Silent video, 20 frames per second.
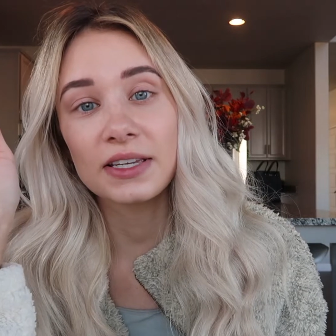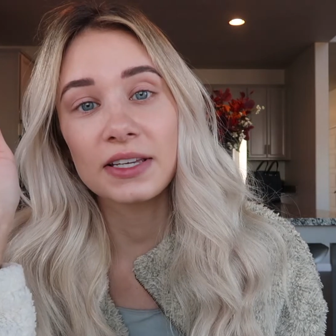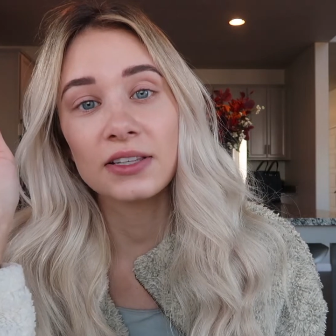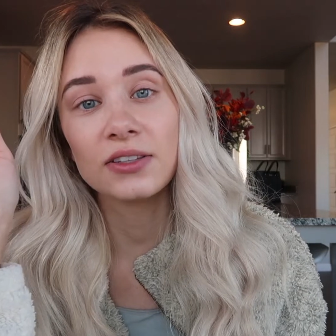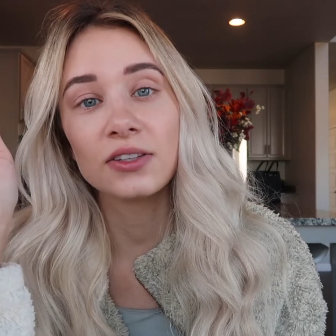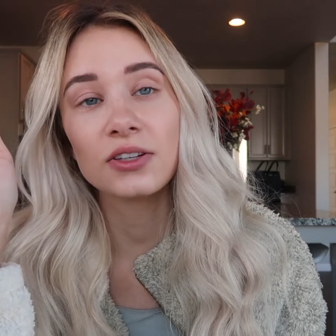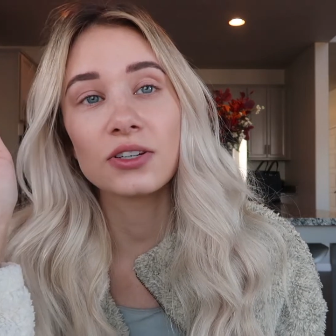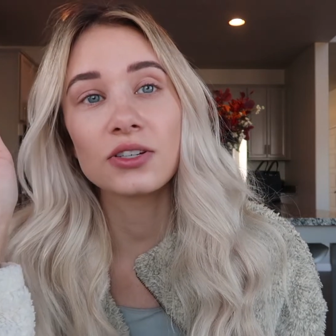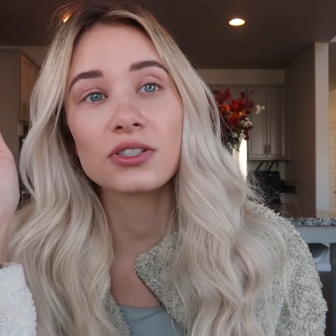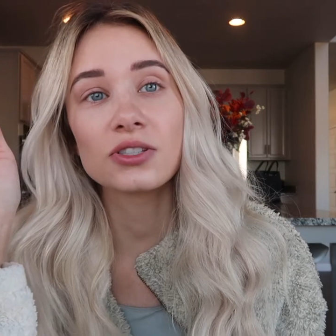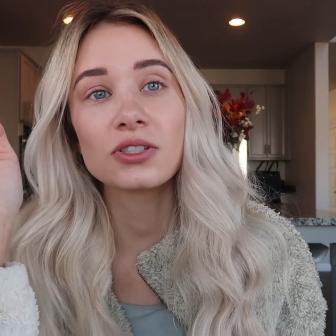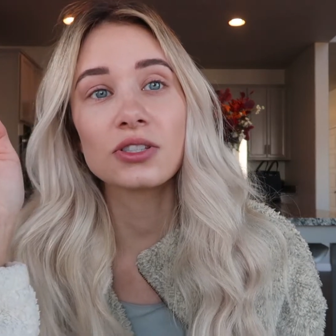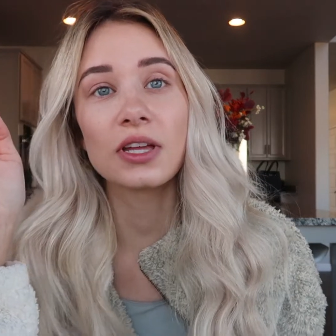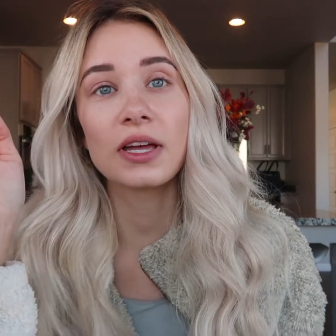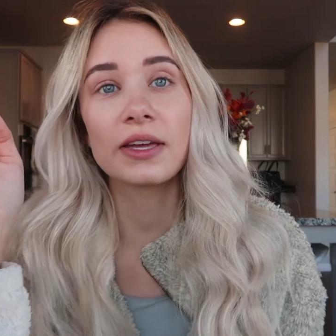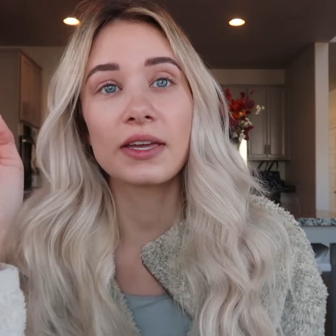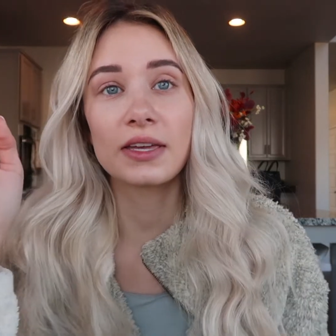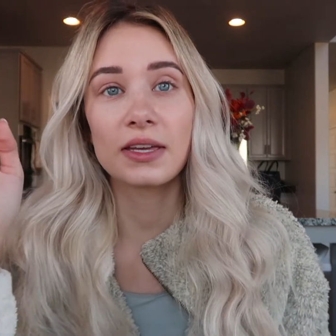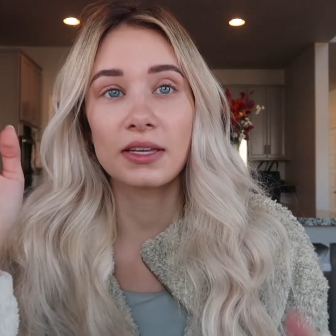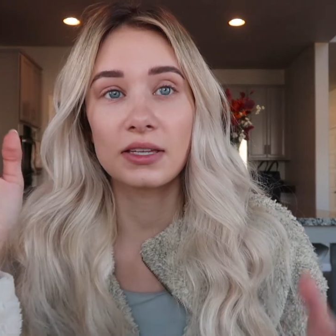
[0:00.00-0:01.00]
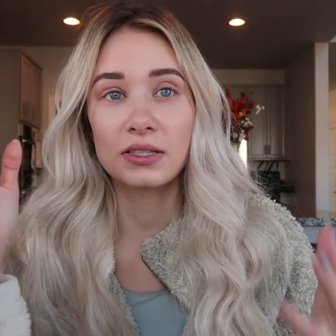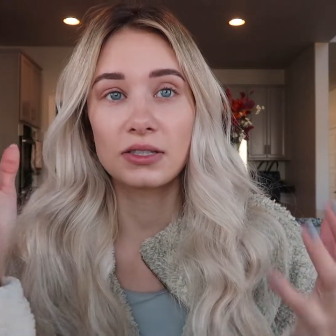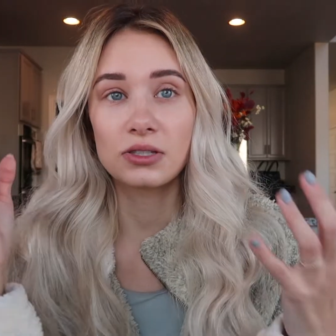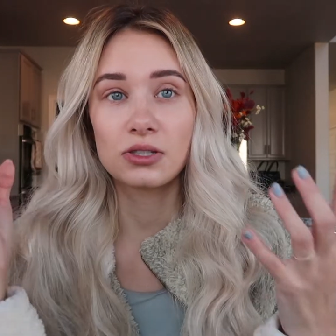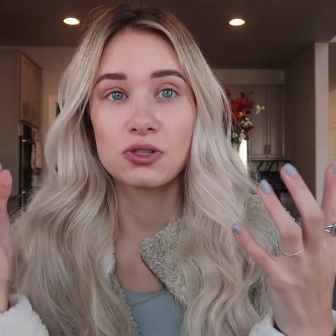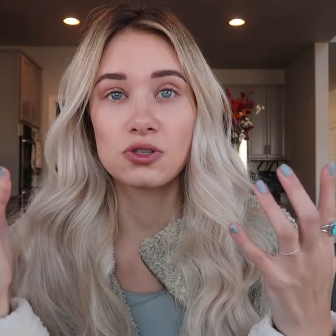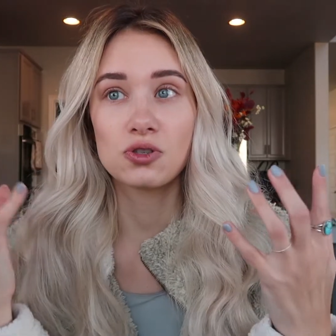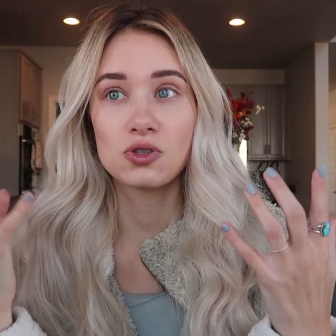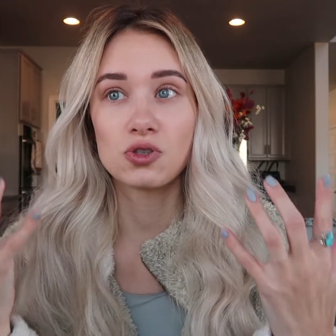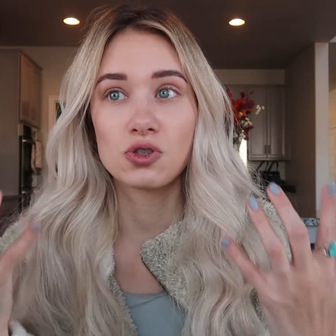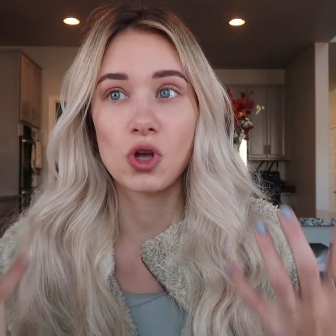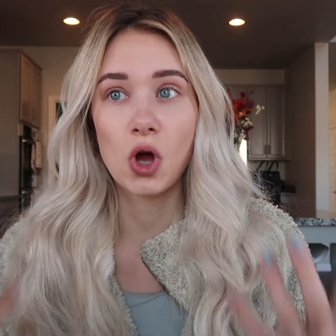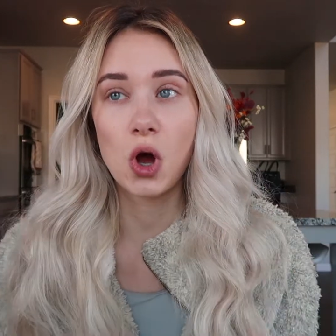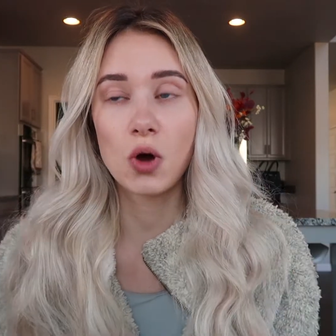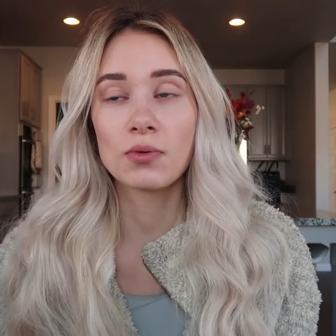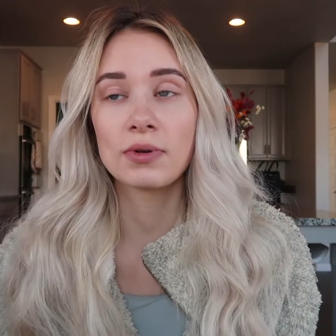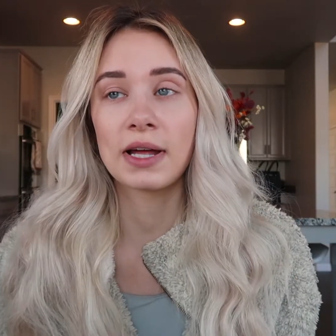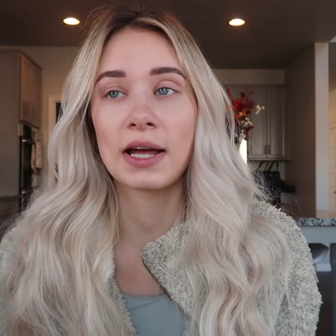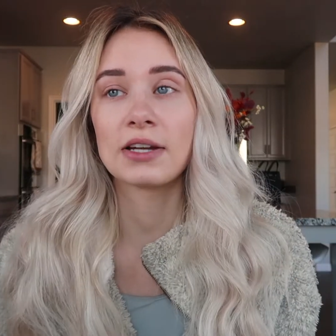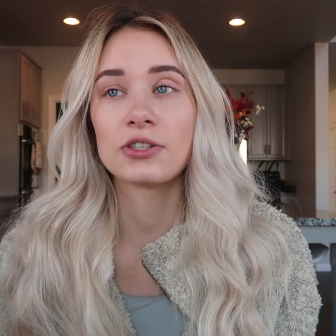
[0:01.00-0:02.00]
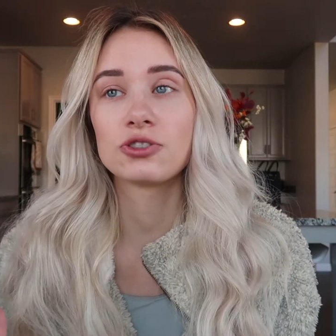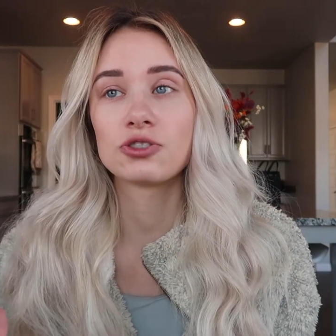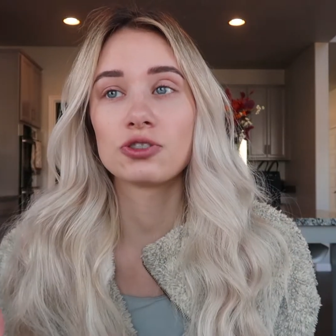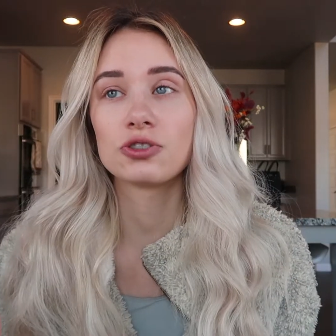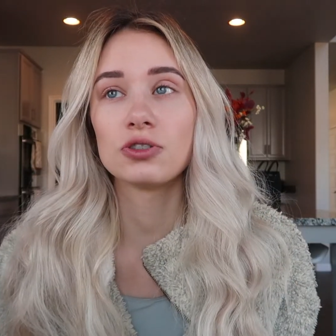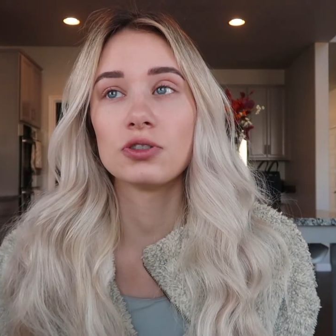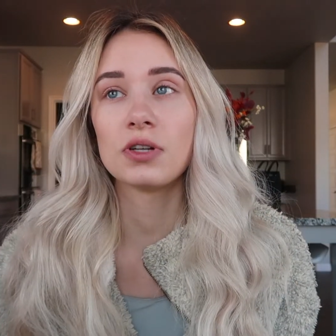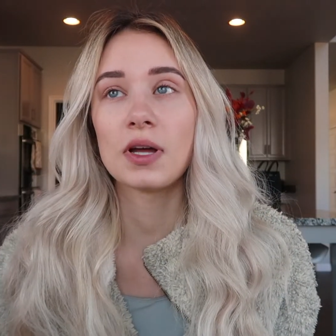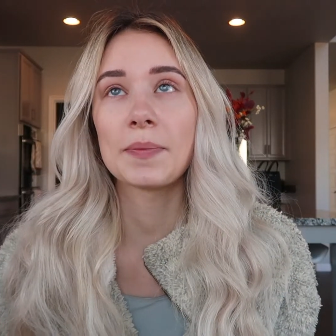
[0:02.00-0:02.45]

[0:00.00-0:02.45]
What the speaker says: It looks like so natural.